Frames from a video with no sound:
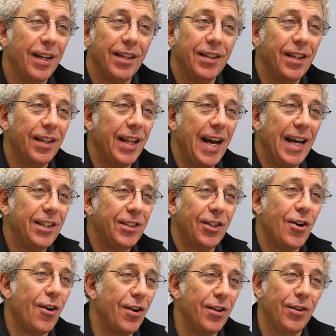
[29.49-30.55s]
The, the
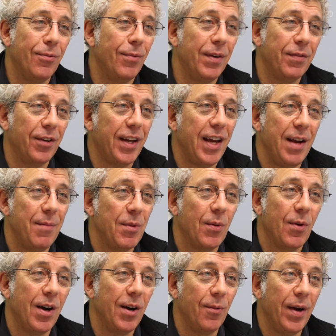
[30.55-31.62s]
last car in the river came the
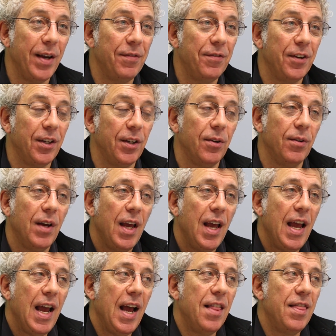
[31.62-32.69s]
wrong way for you.
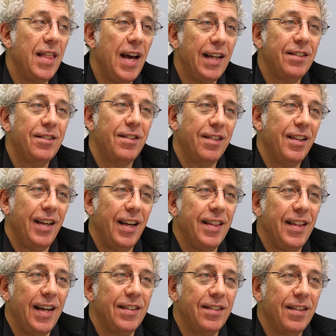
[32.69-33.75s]
And that's,
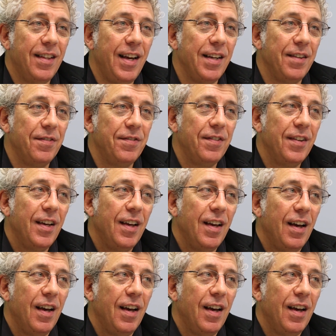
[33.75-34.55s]
and that's life.